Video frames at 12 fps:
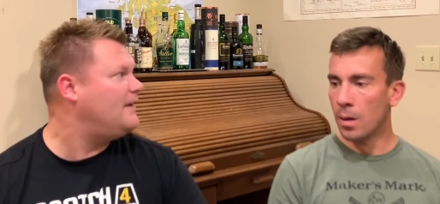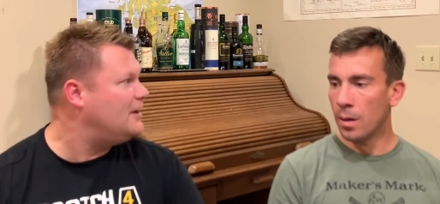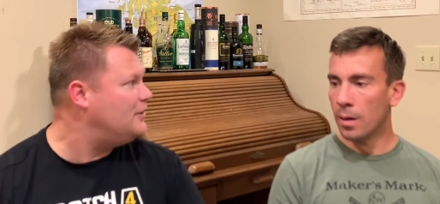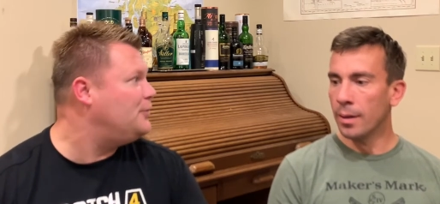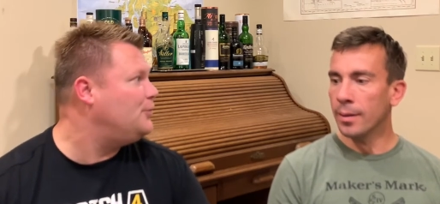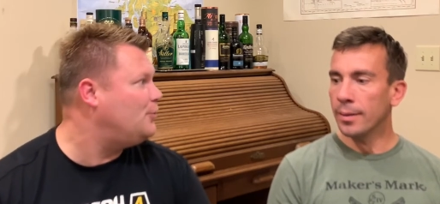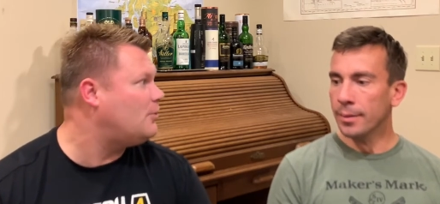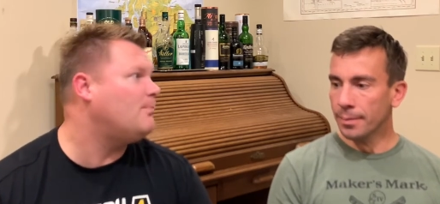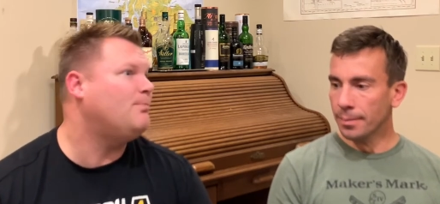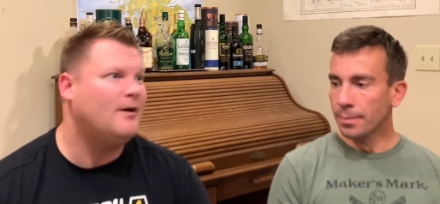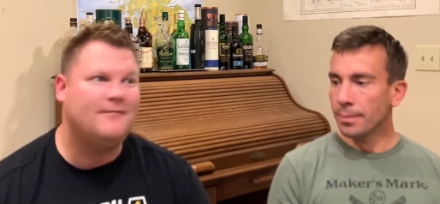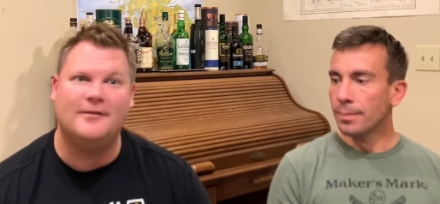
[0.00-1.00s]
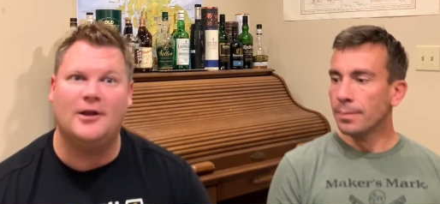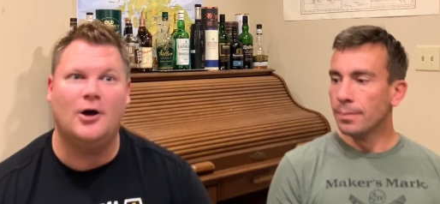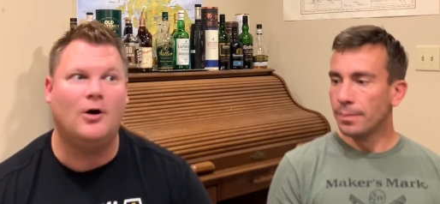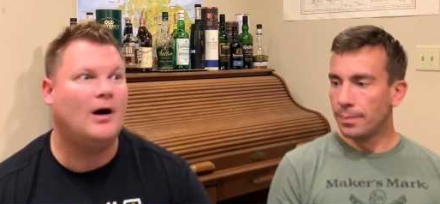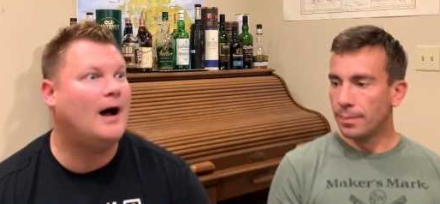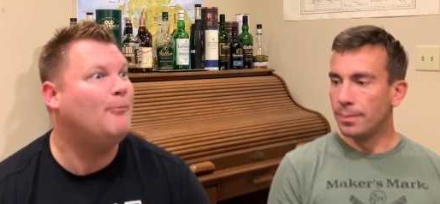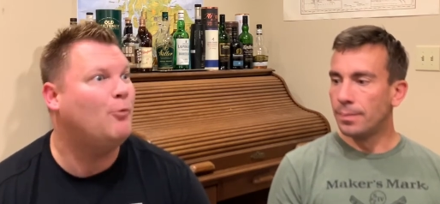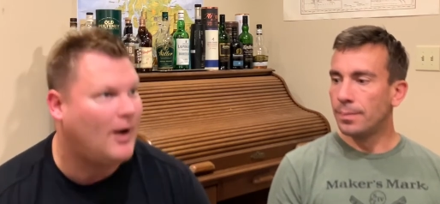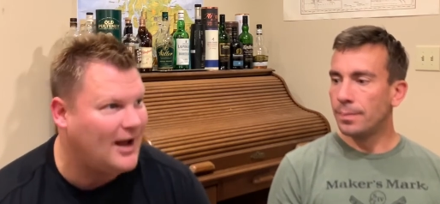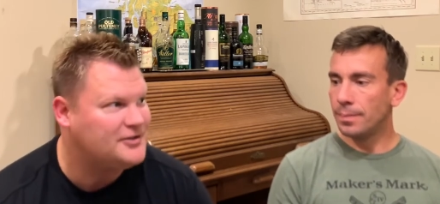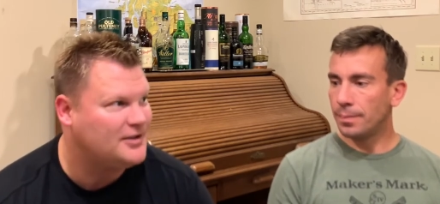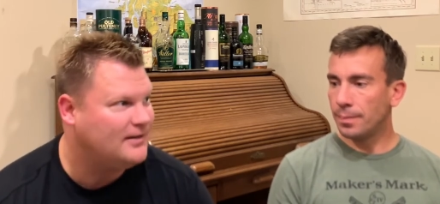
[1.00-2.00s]
Speaker 1: A U or Buffalo, I'm
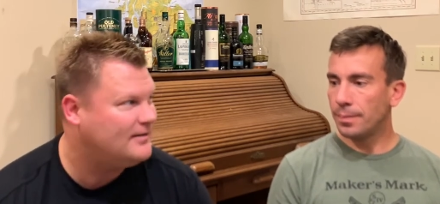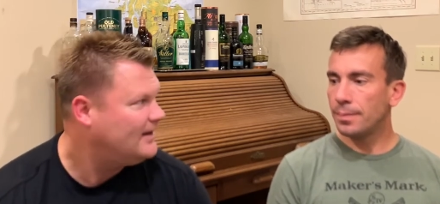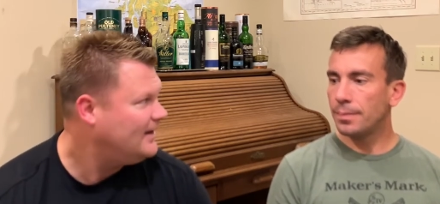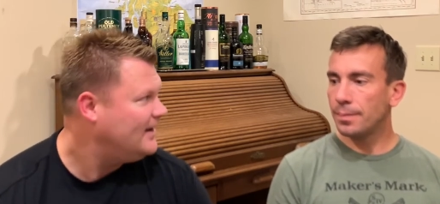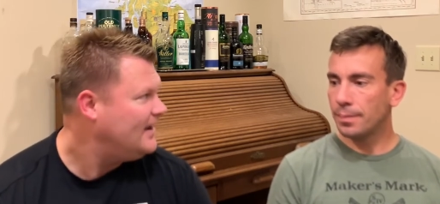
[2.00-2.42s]
watching.